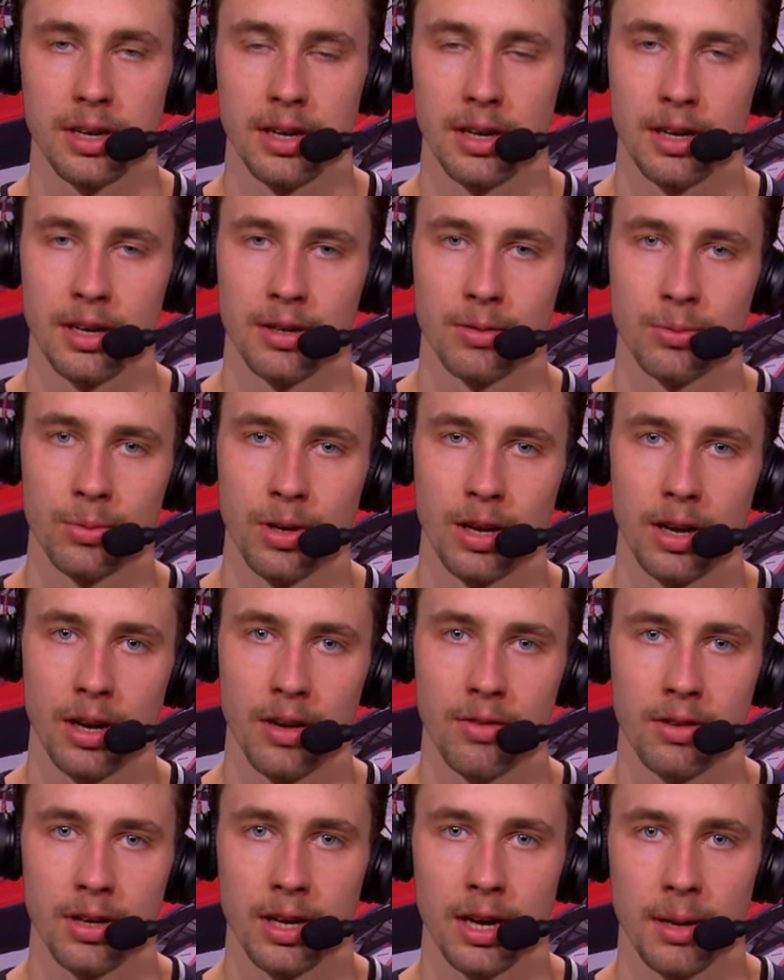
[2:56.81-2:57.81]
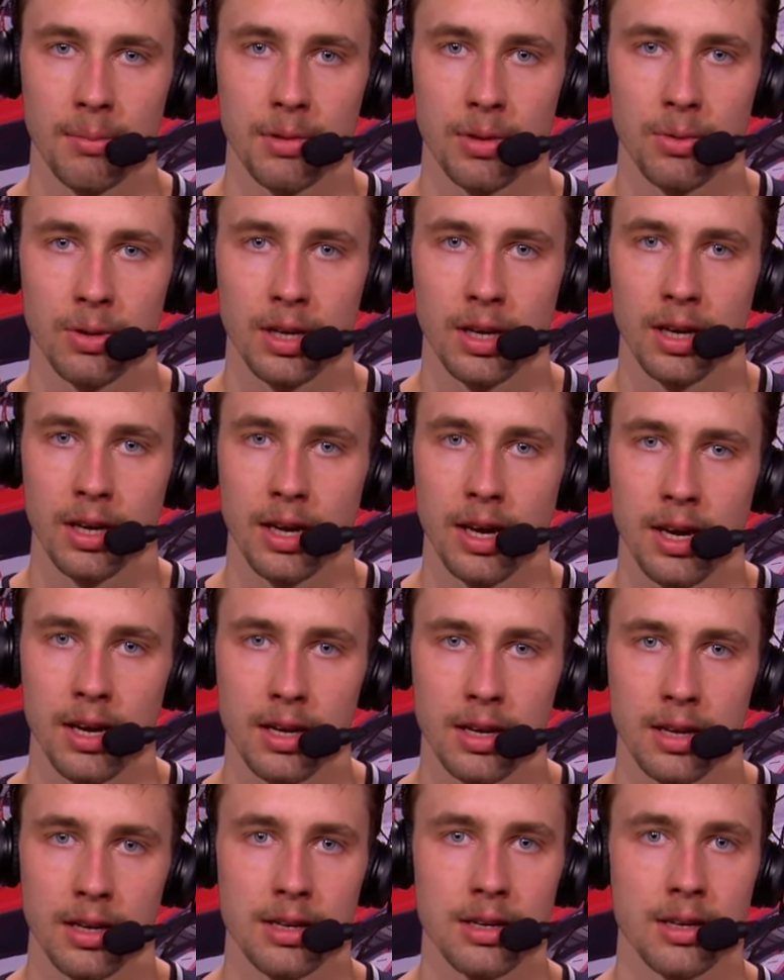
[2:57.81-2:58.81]
We need every game that we can
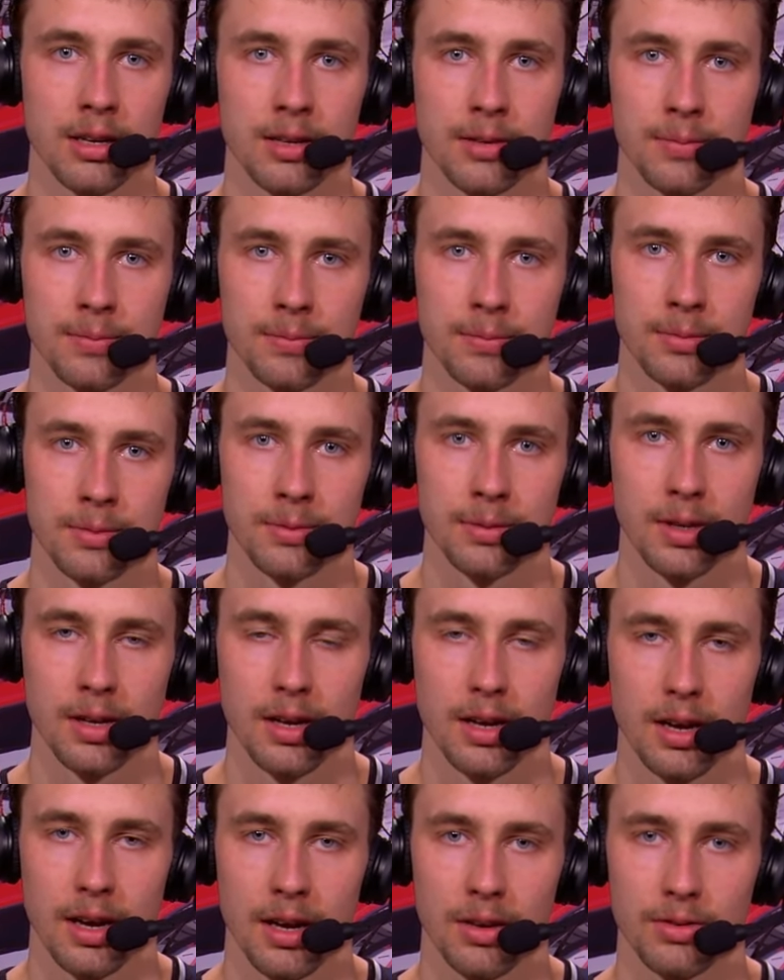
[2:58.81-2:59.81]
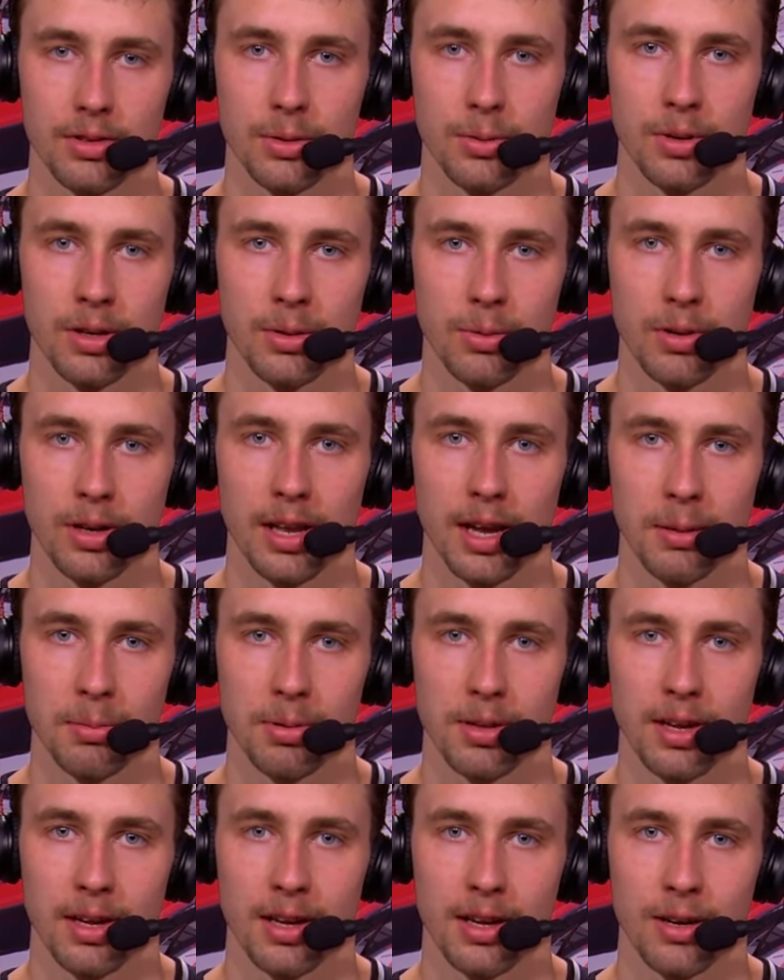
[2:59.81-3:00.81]
get, and obviously we like
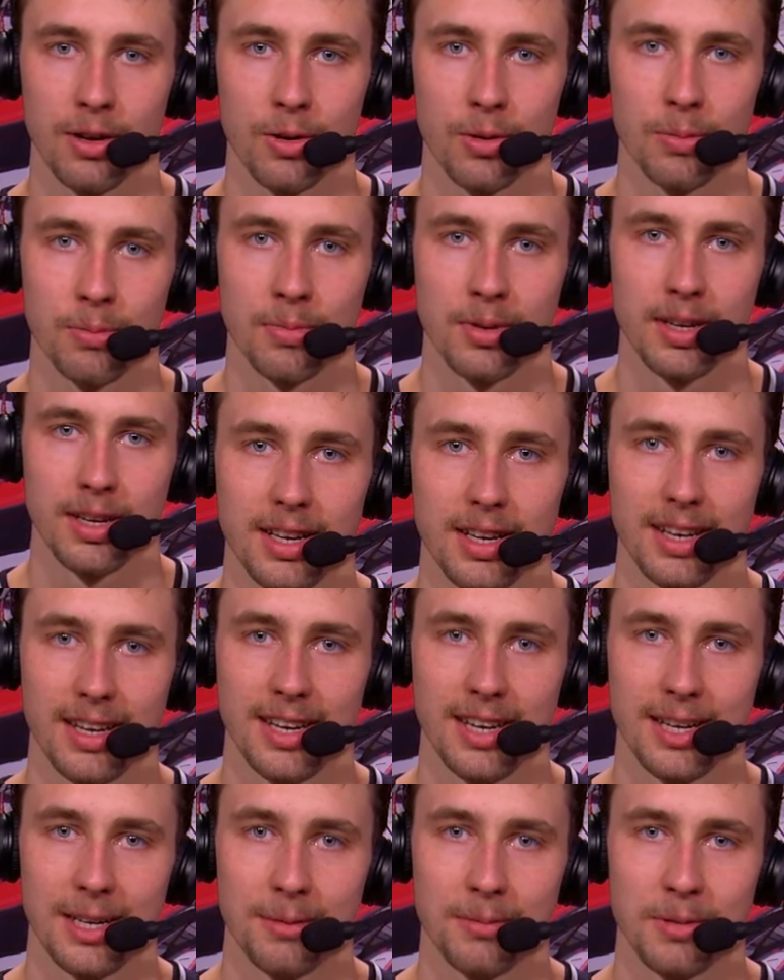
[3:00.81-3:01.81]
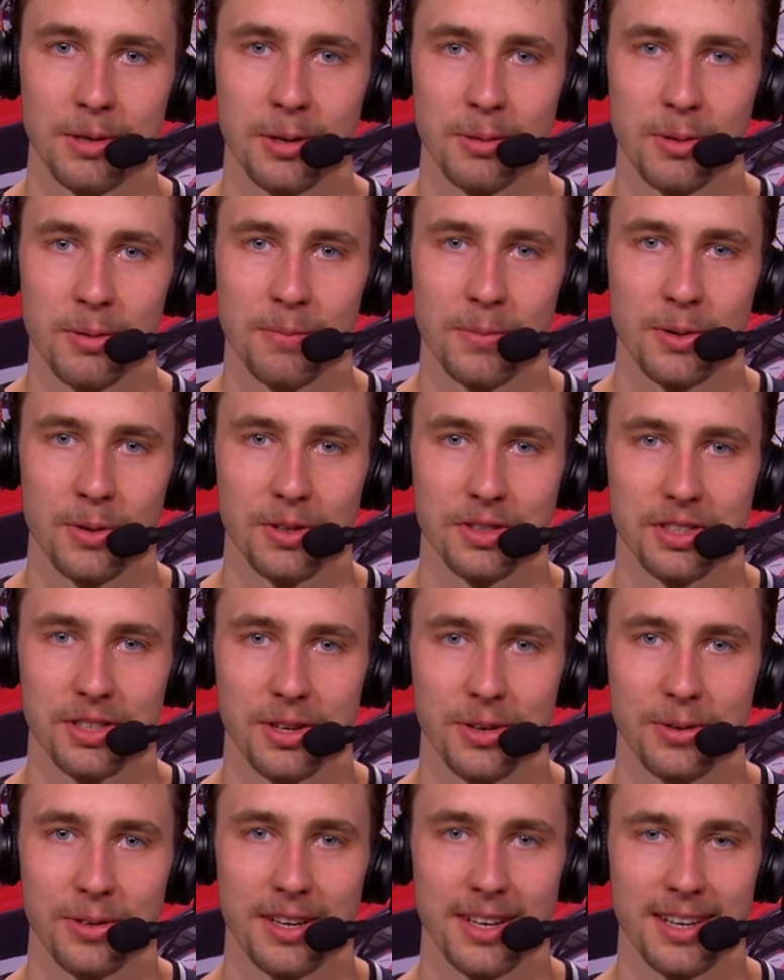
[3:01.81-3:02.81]
playing at home a little bit more.
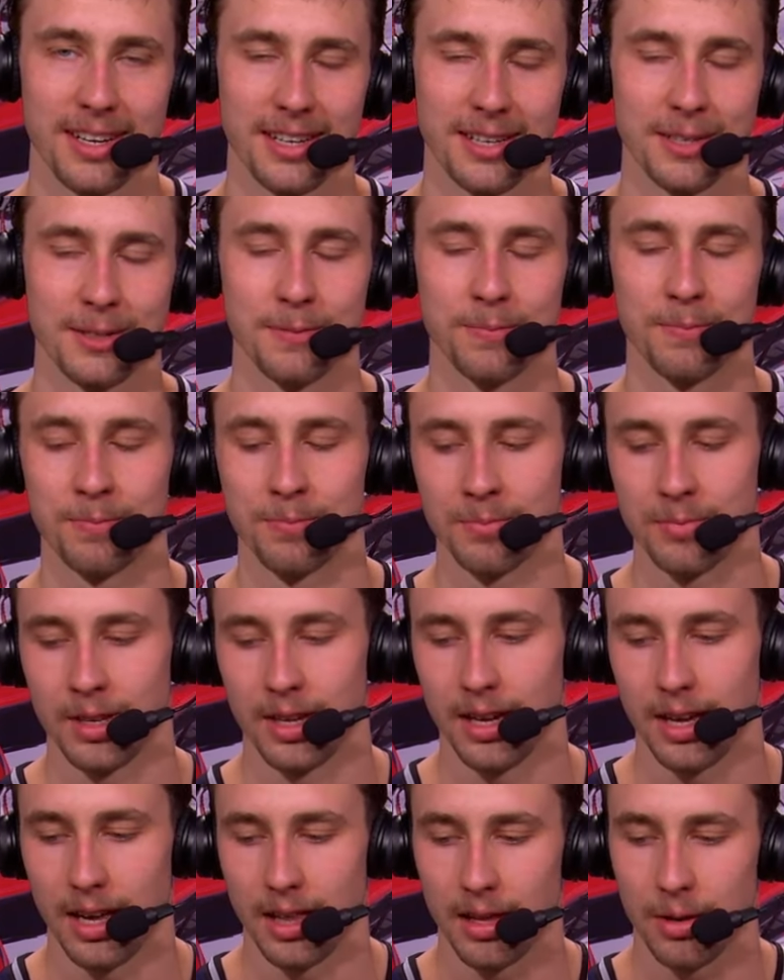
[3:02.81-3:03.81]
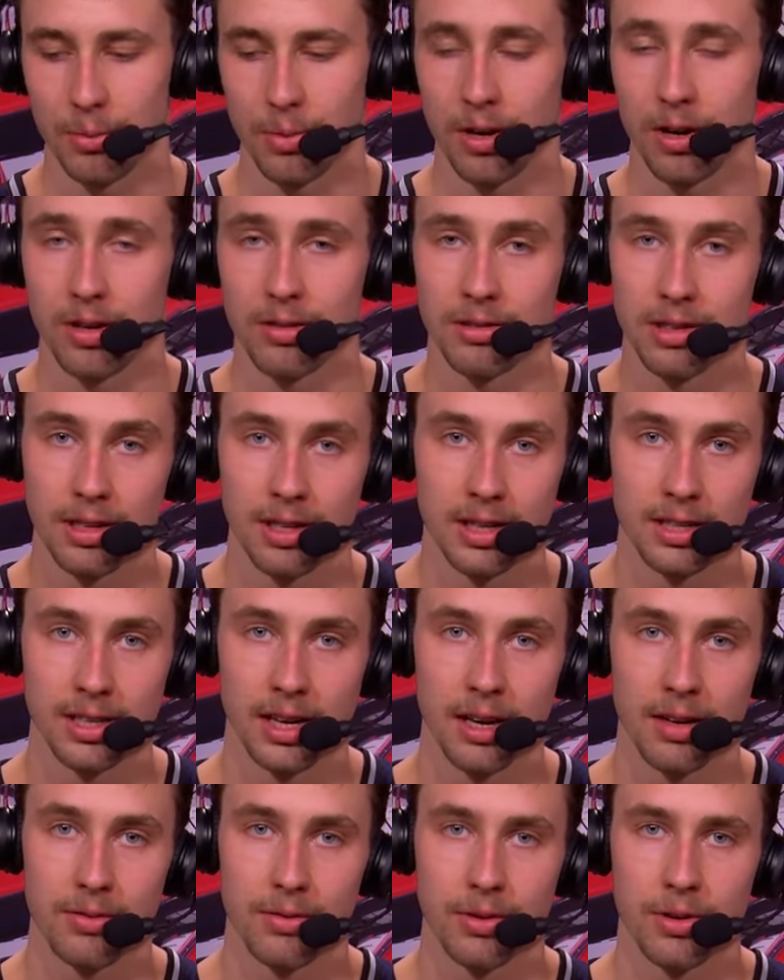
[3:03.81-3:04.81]
So I think we're all really
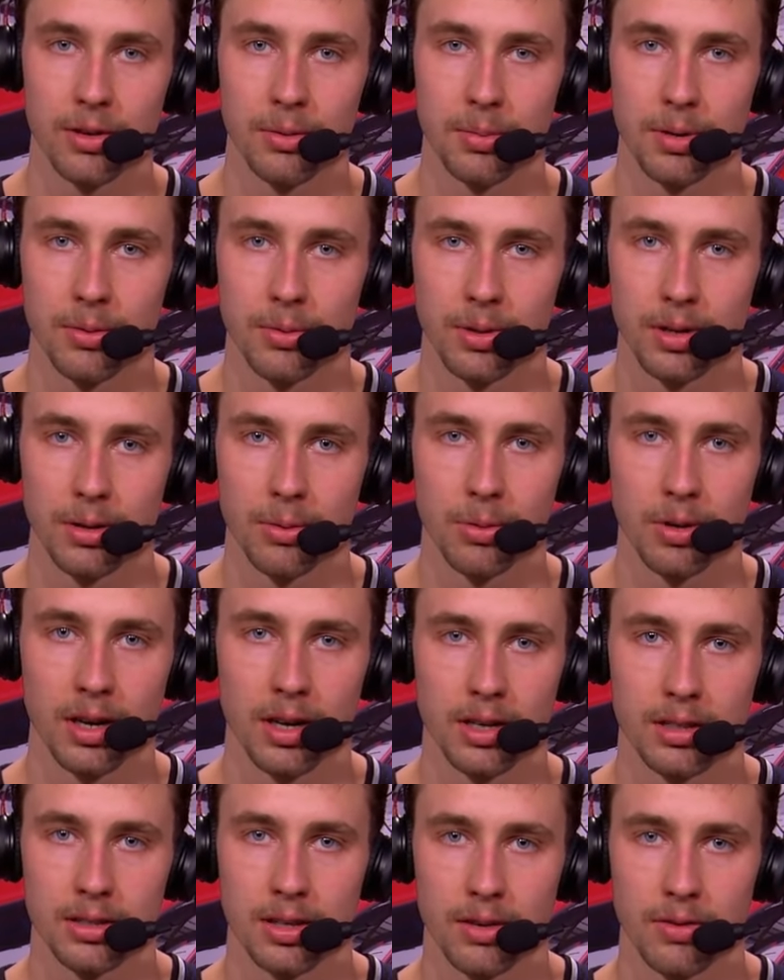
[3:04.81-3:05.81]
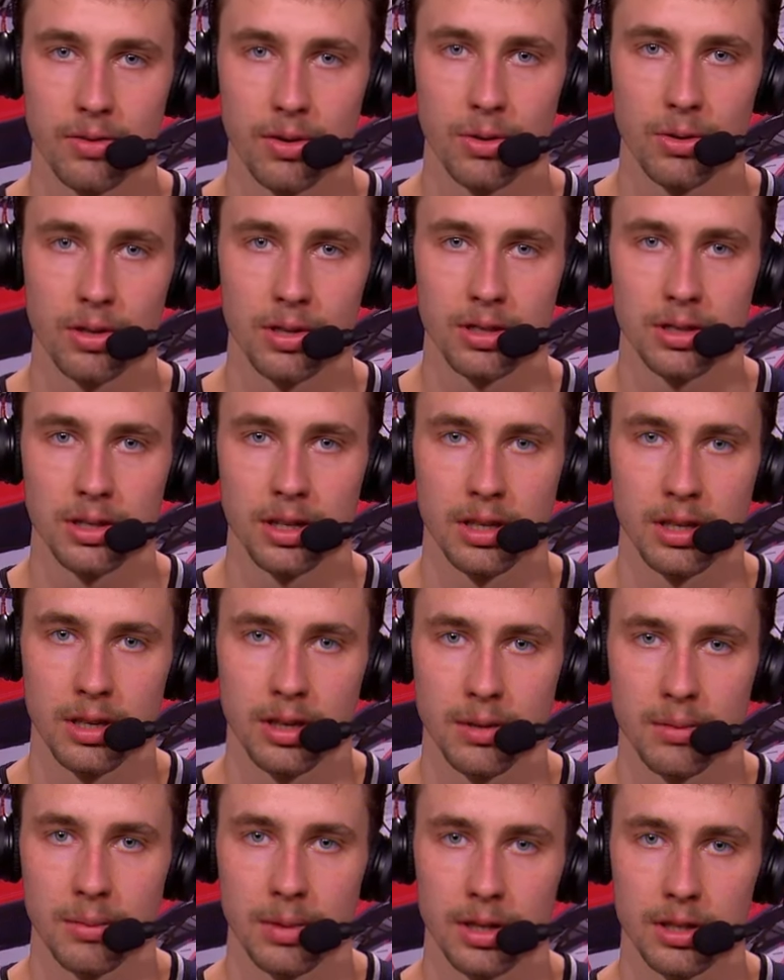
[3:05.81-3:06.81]
excited for it, but we got to stay focused
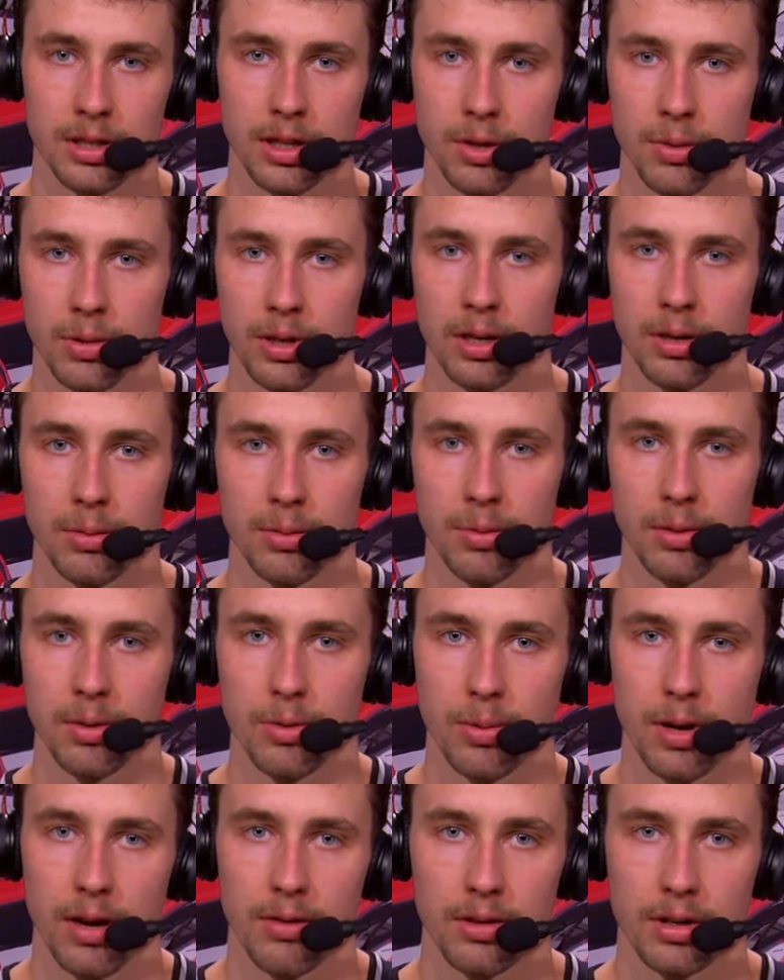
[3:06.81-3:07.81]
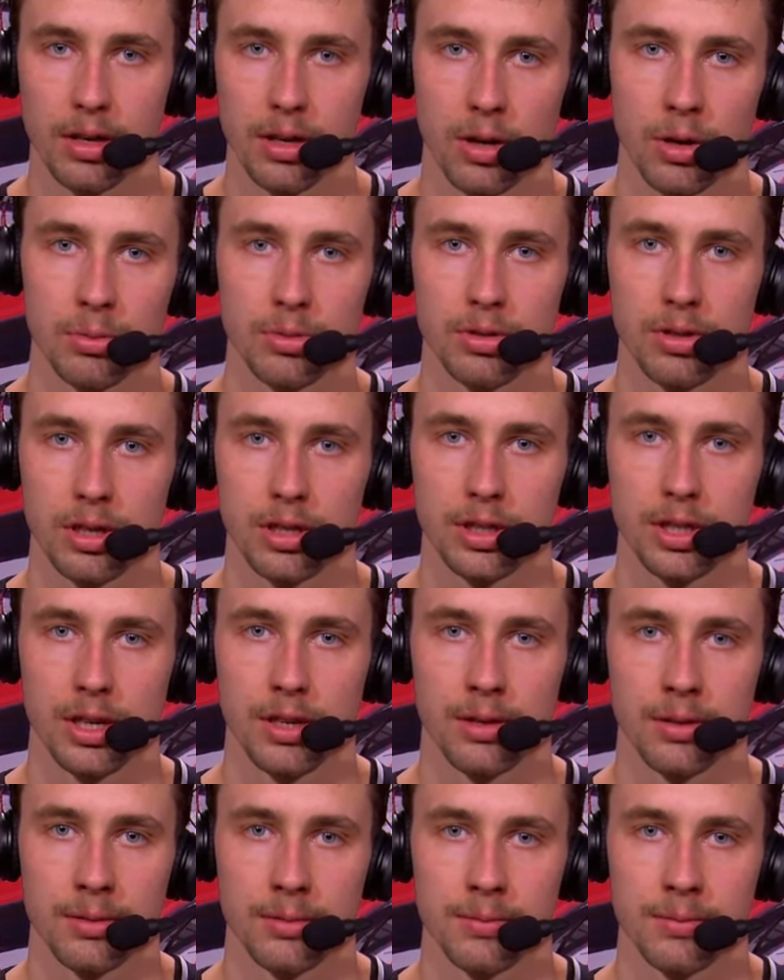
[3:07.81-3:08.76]
and make sure we have a good home stretch here.